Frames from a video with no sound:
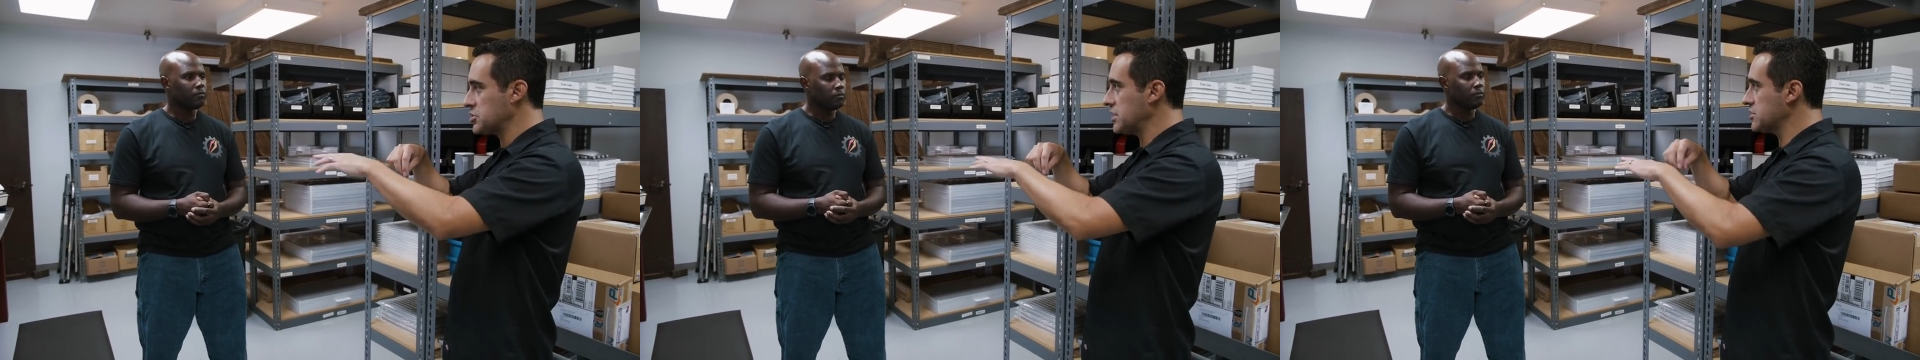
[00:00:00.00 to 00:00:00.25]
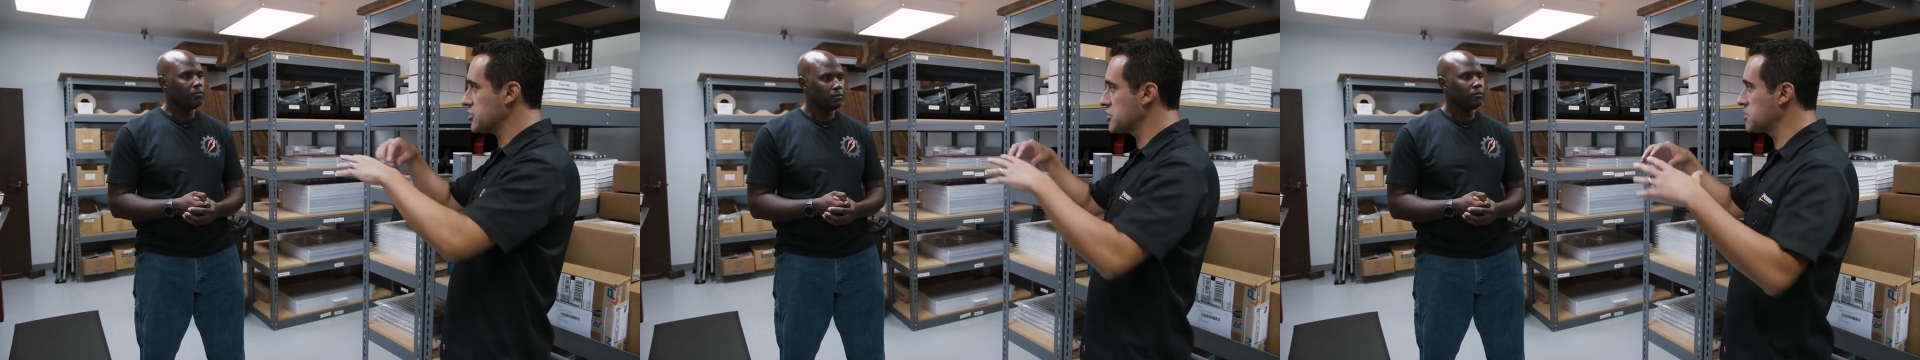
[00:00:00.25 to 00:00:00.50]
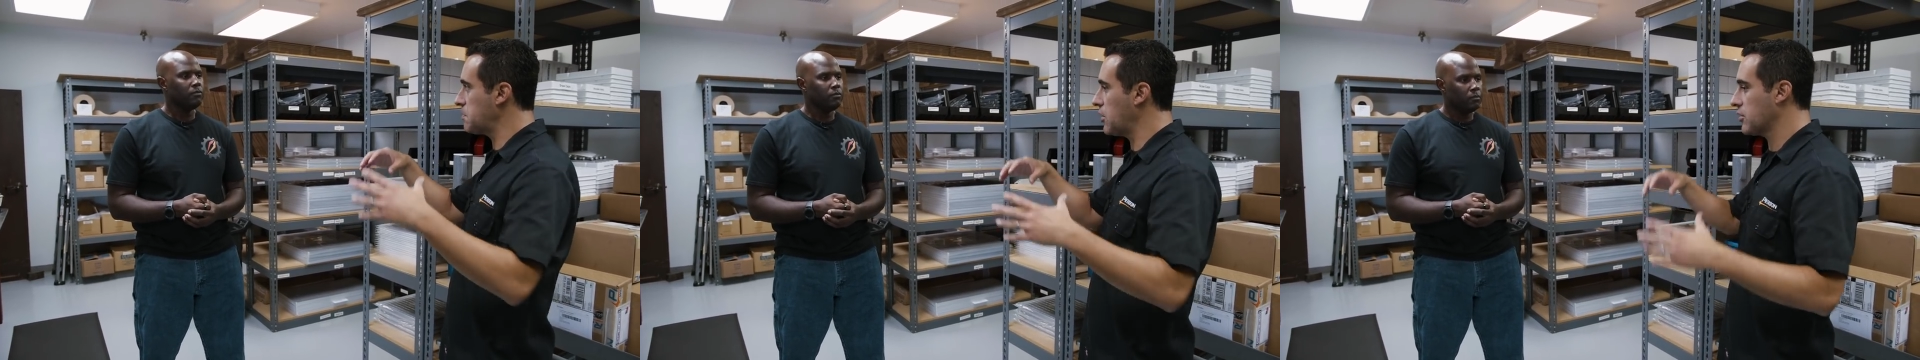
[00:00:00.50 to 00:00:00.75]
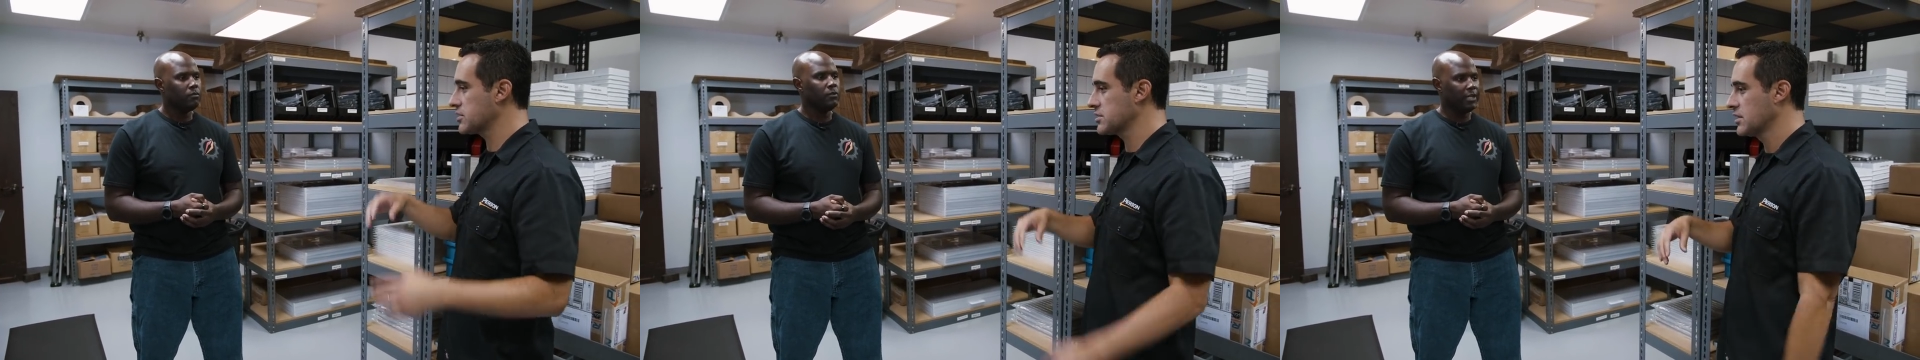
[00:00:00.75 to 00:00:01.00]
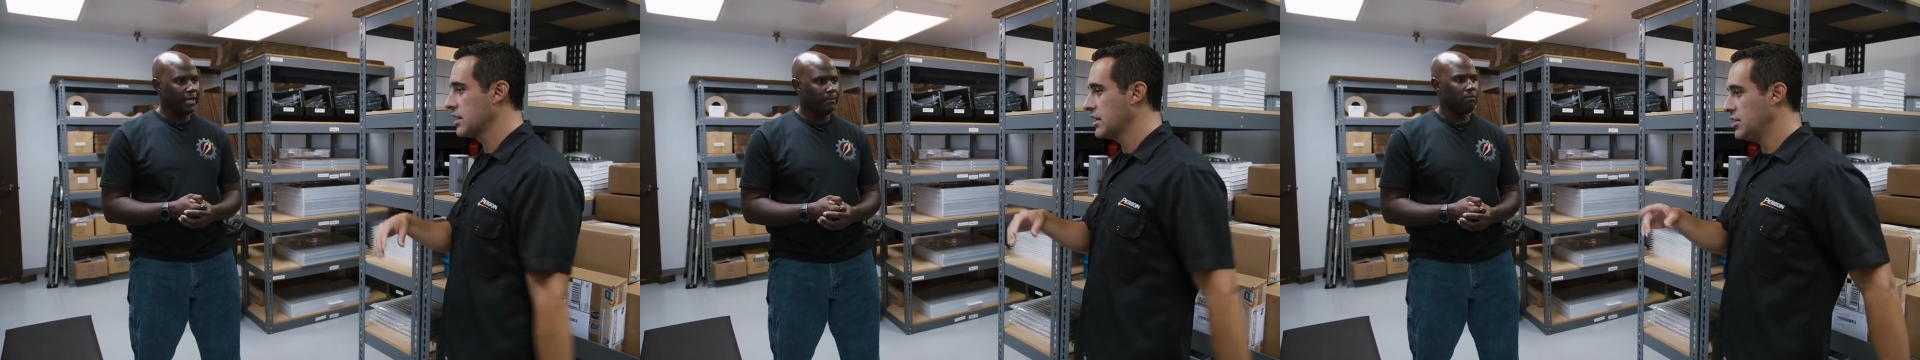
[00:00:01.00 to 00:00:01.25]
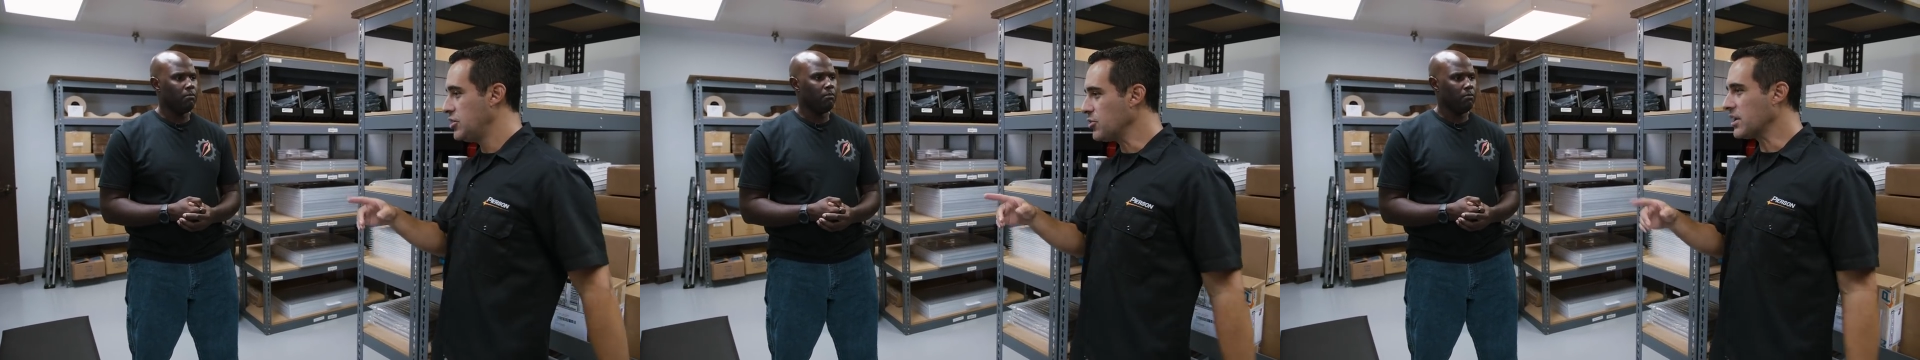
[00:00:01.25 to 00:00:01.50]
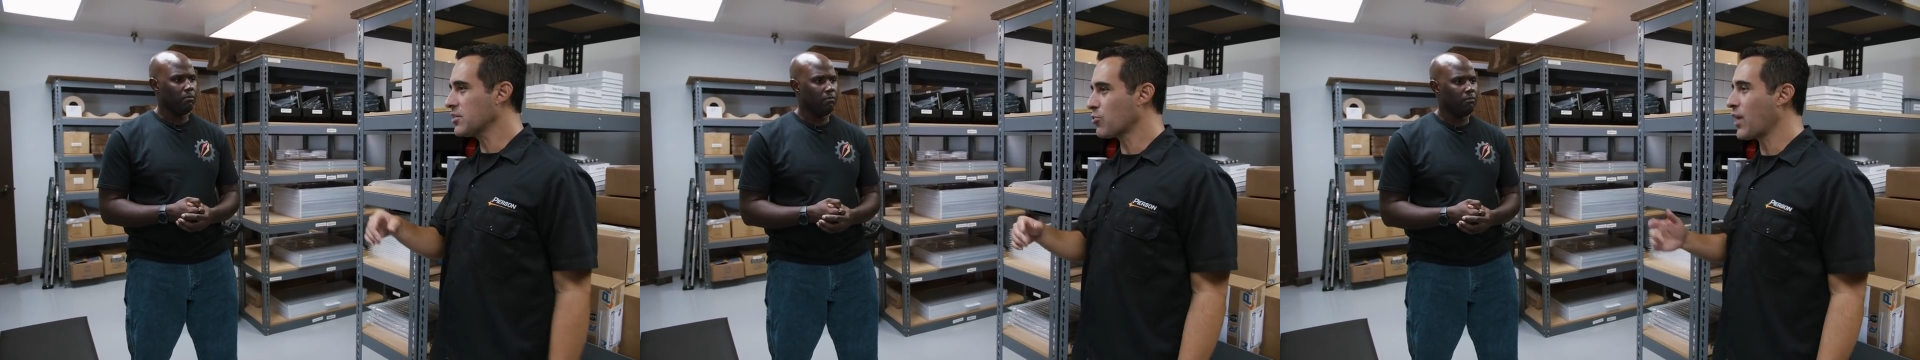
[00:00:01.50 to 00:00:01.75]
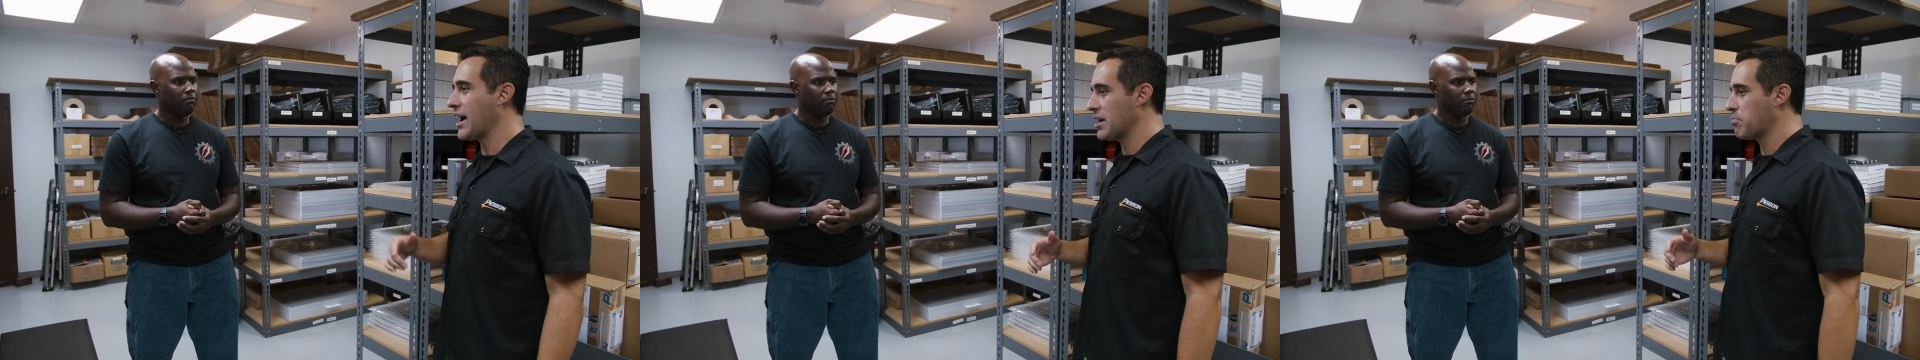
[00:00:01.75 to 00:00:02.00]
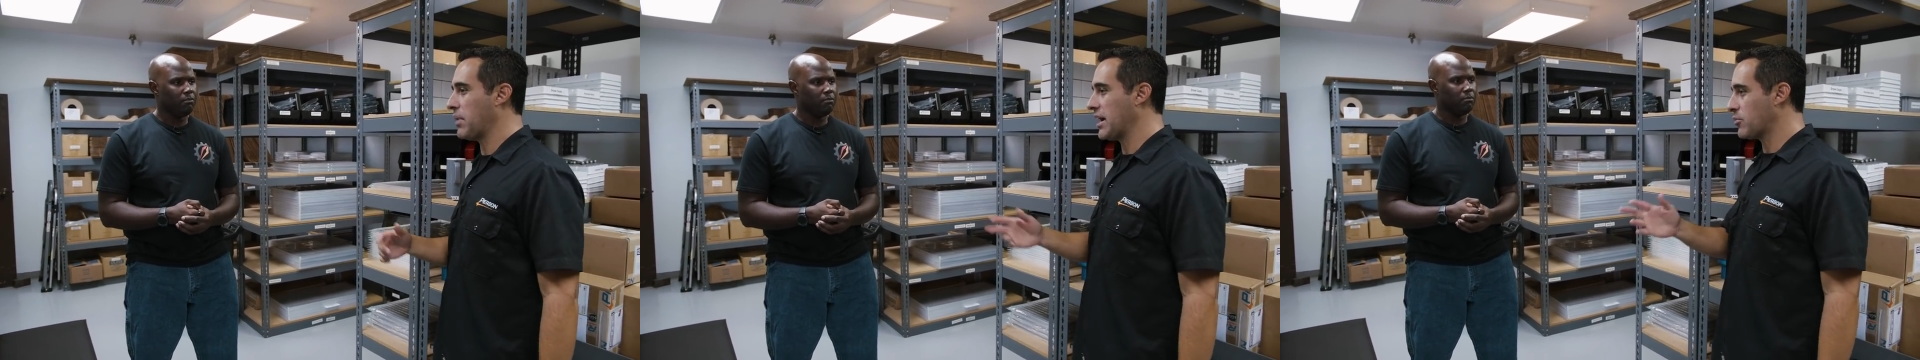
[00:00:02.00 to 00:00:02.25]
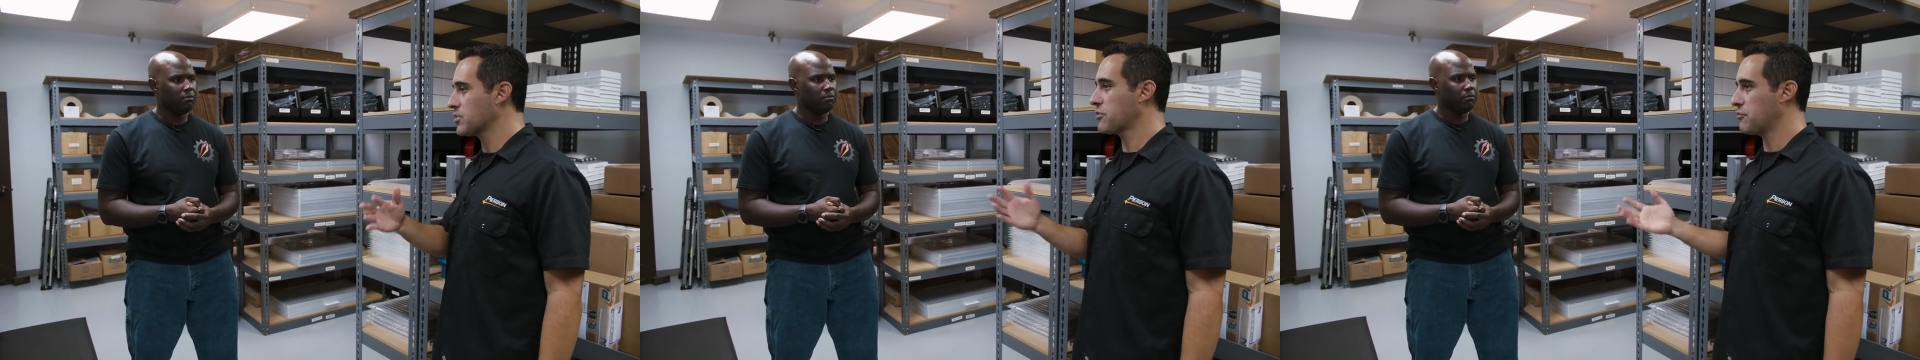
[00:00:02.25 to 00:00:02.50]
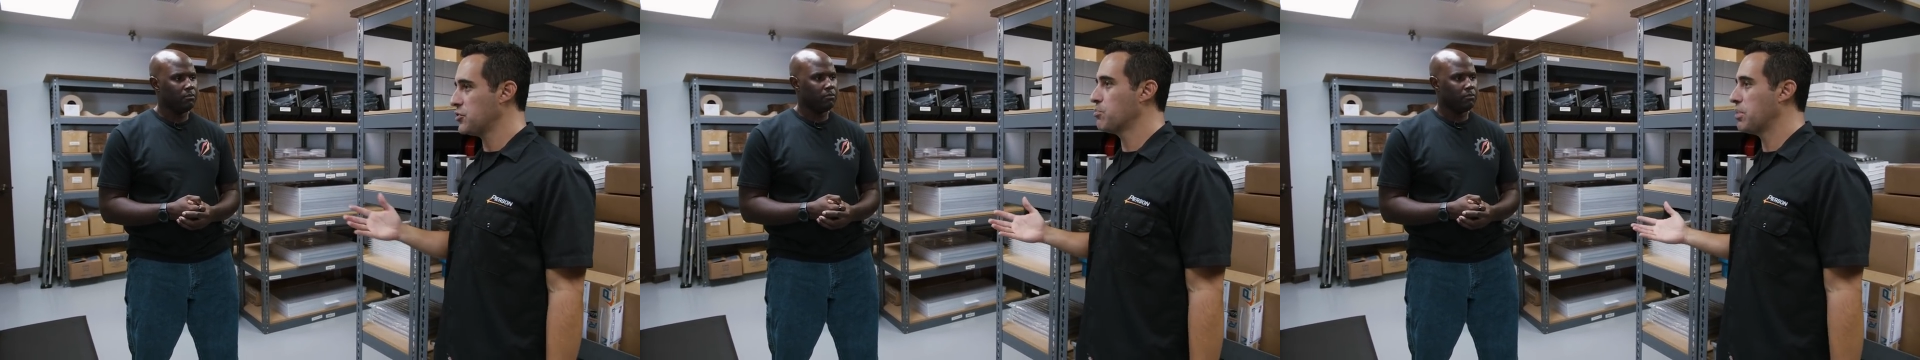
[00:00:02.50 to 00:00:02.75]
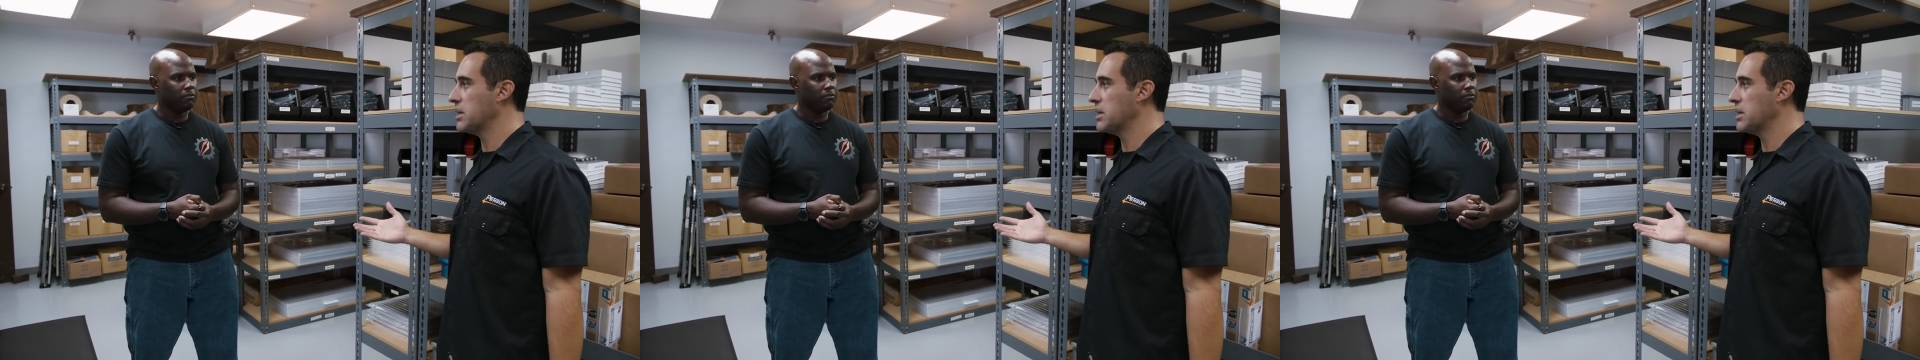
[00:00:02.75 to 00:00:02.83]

Speaker 1: machines are spokes. Yeah. You can ride a bike with a few